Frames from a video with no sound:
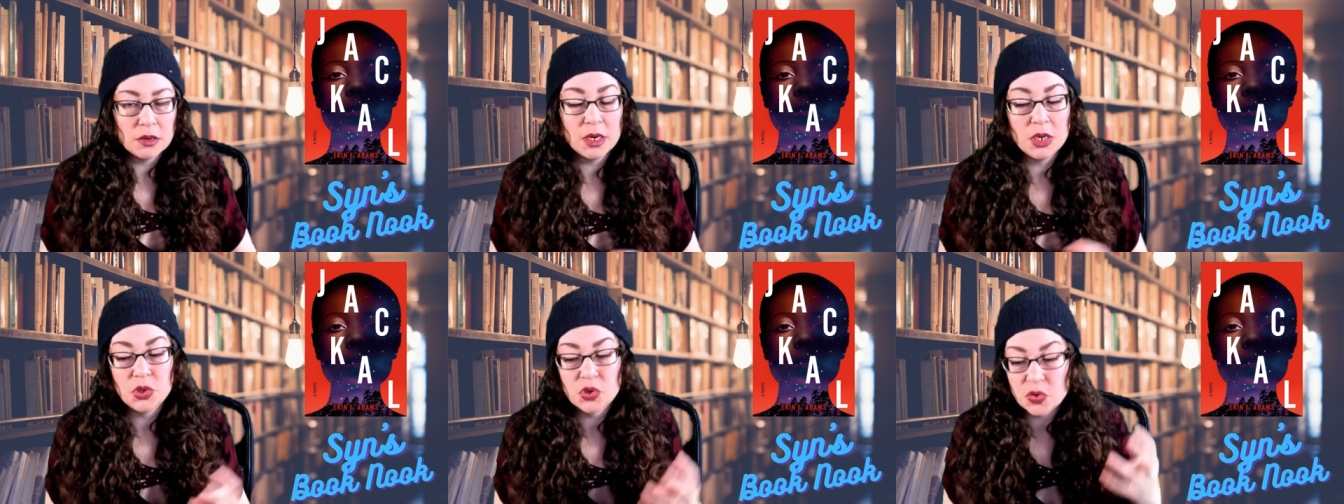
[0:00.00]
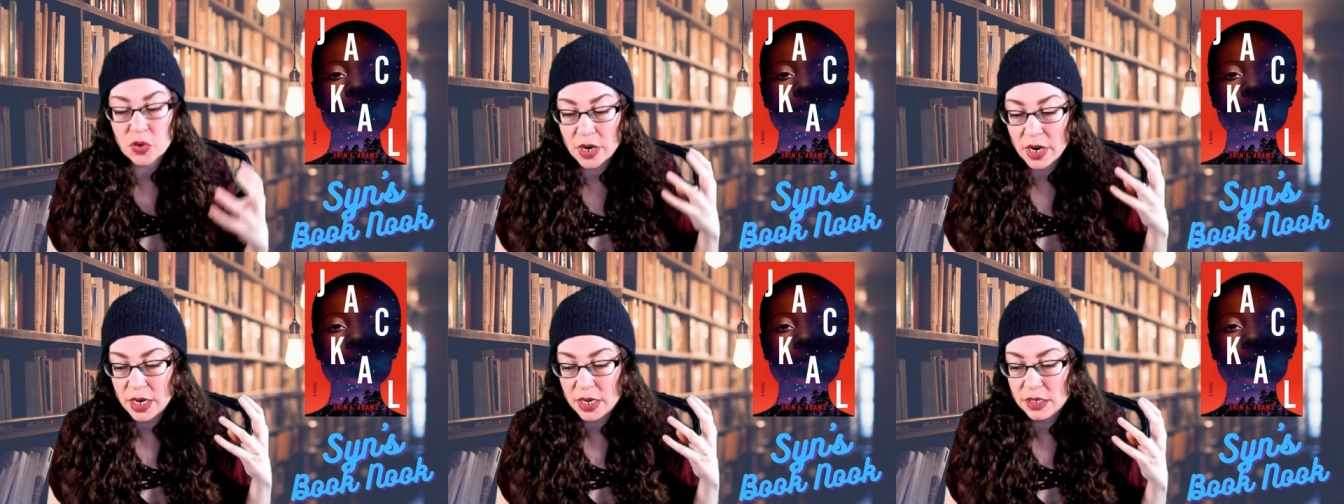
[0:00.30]
and
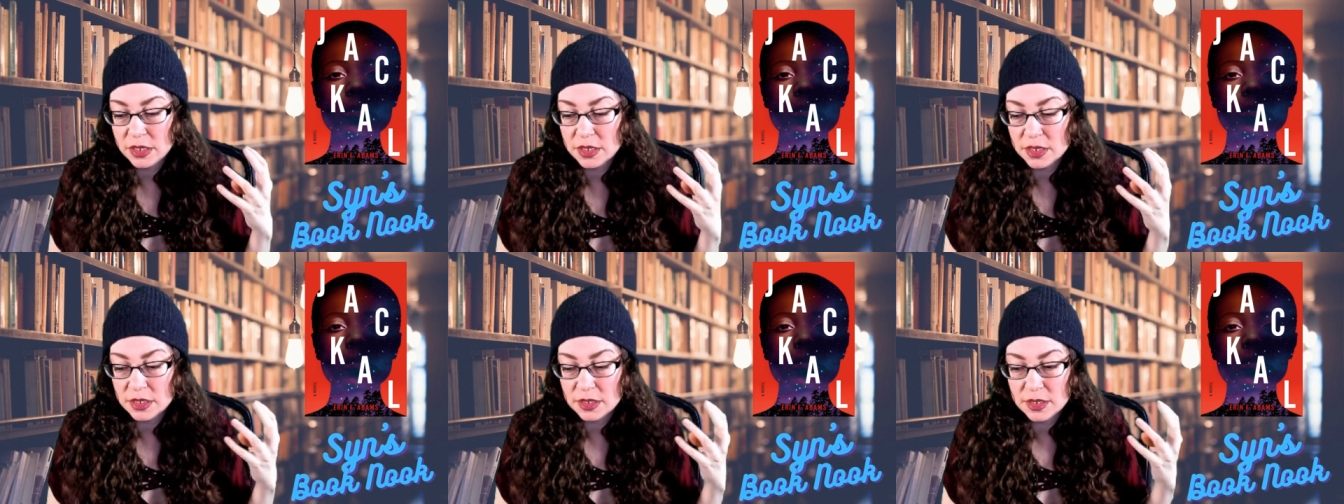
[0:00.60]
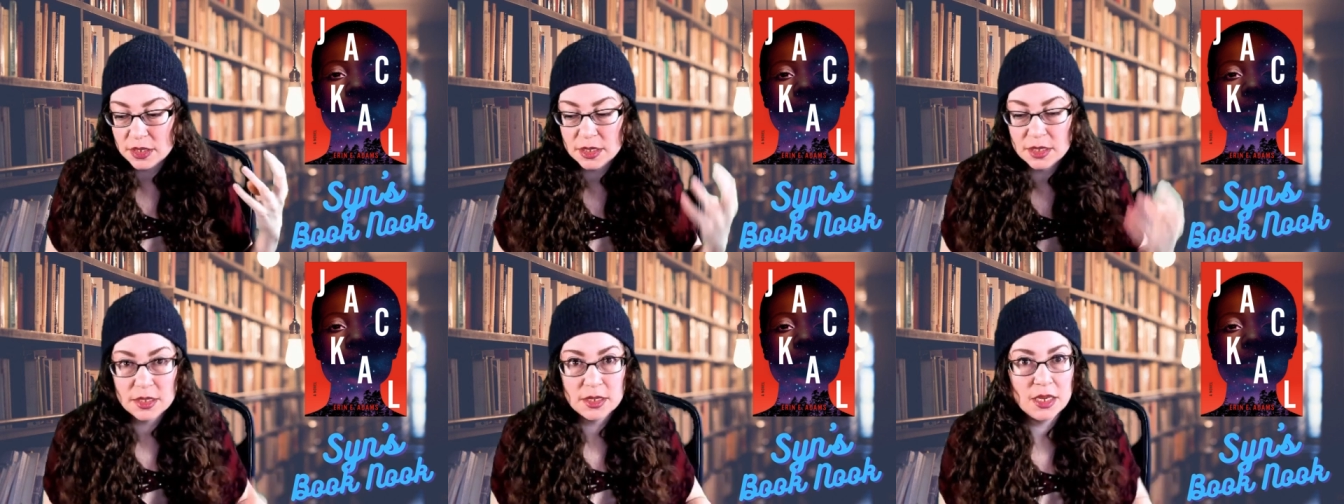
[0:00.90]
trying to
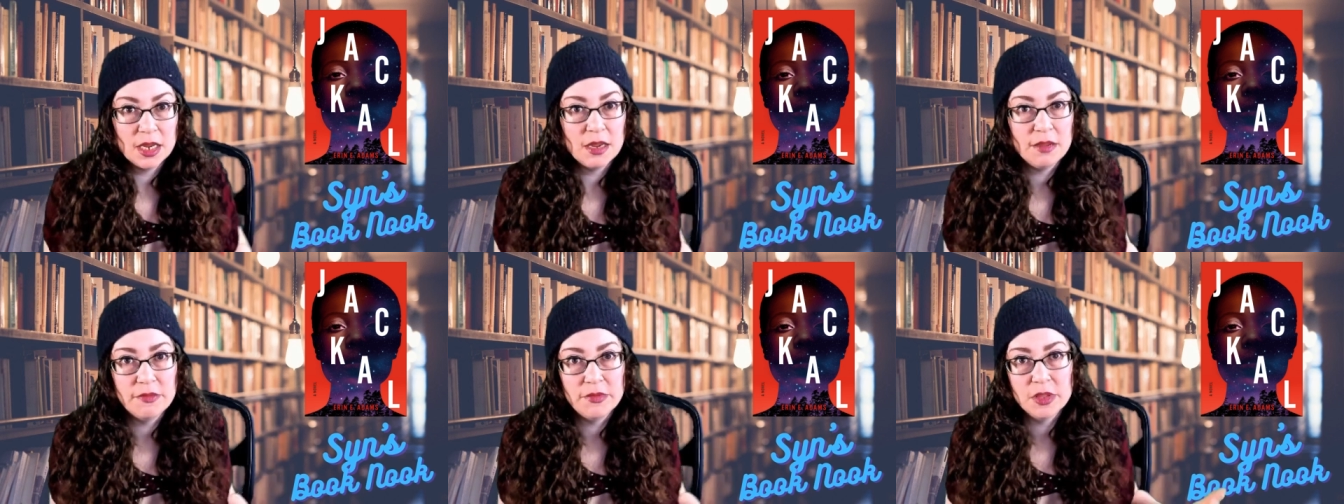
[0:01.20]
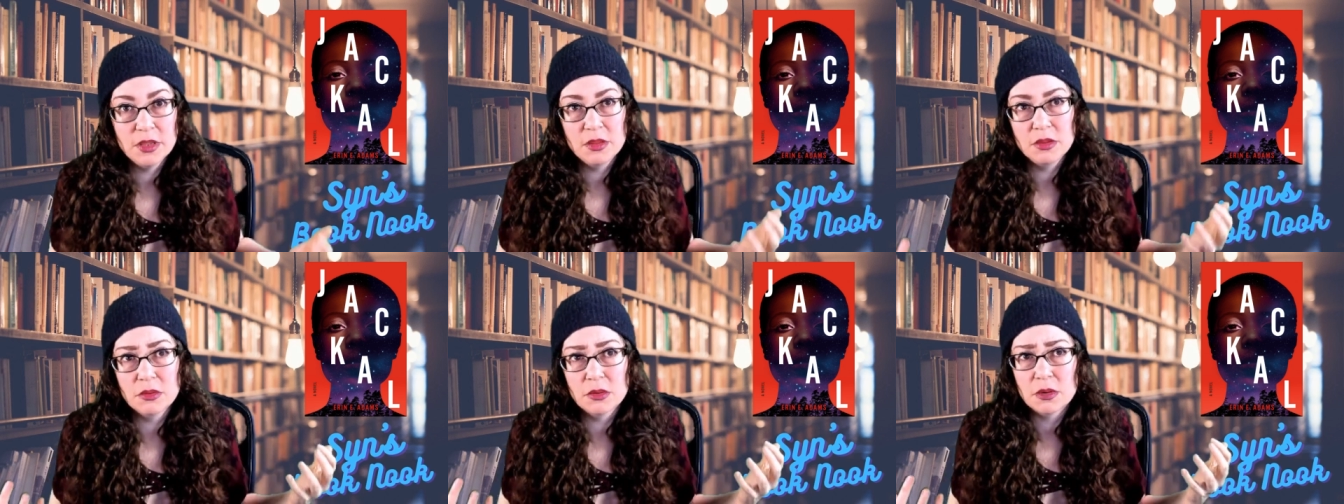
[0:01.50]
save
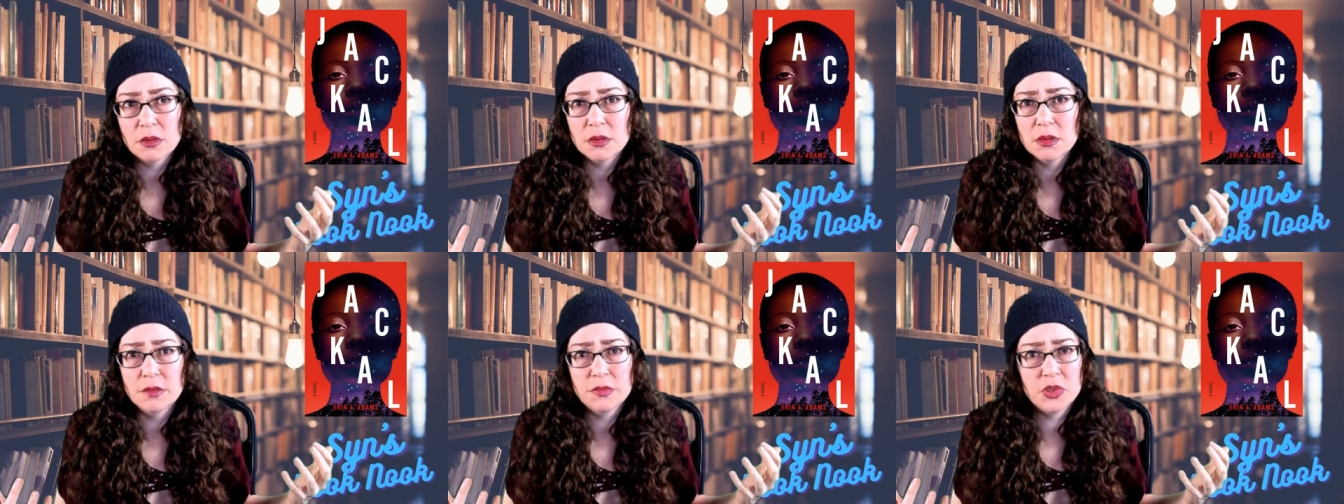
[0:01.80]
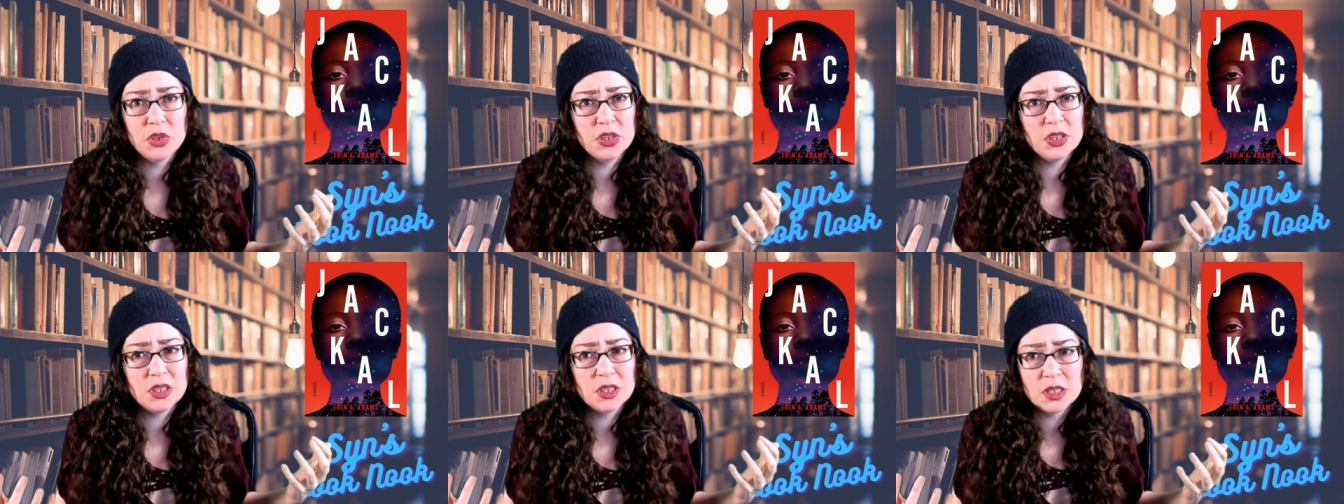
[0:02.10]
the little girl if
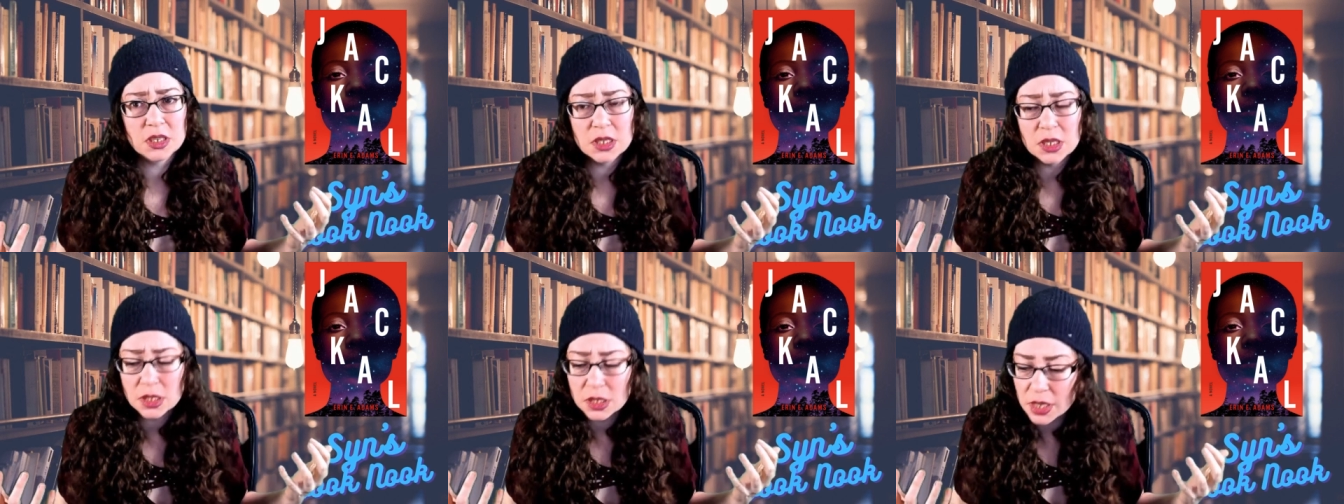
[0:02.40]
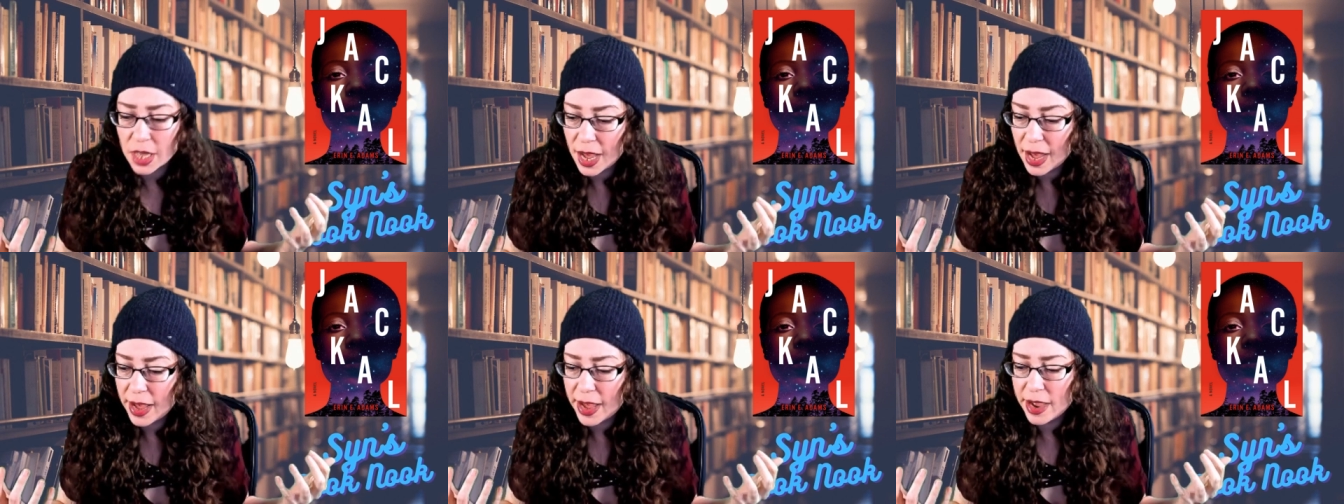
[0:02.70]
she's still
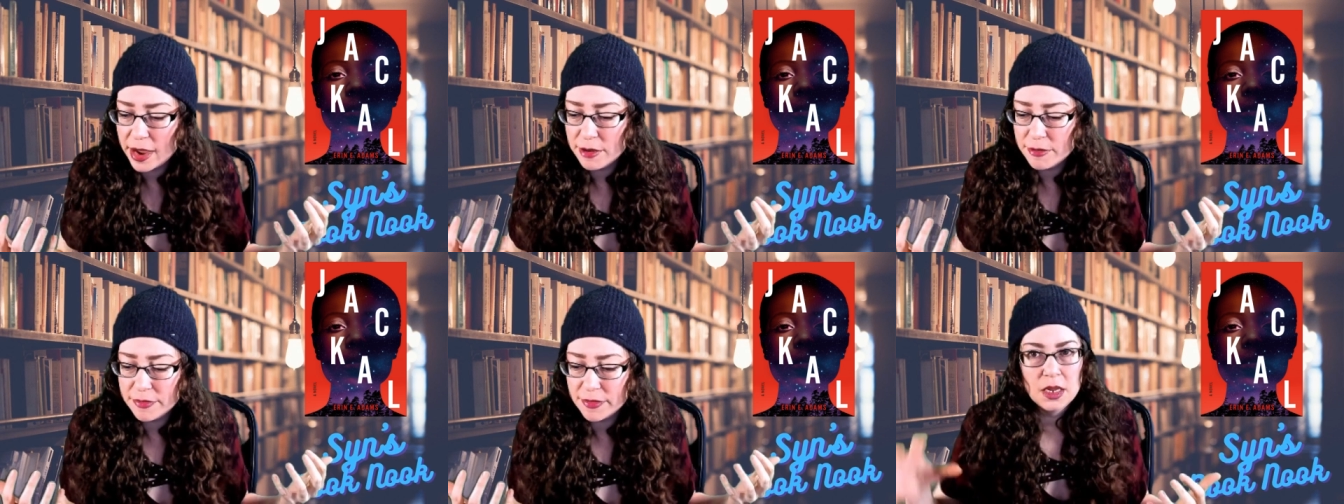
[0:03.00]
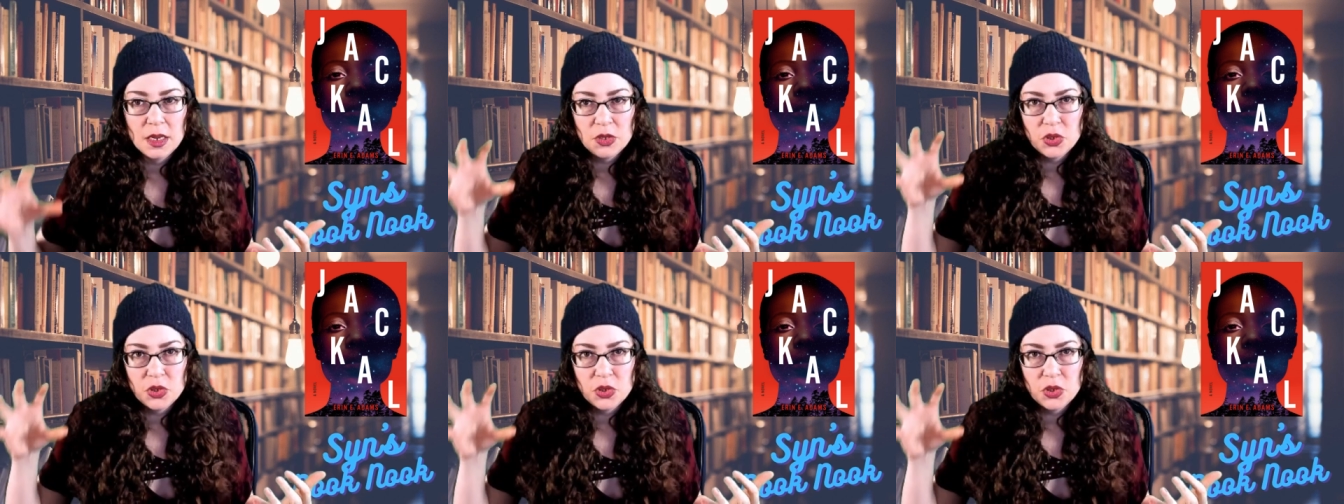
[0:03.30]
alive,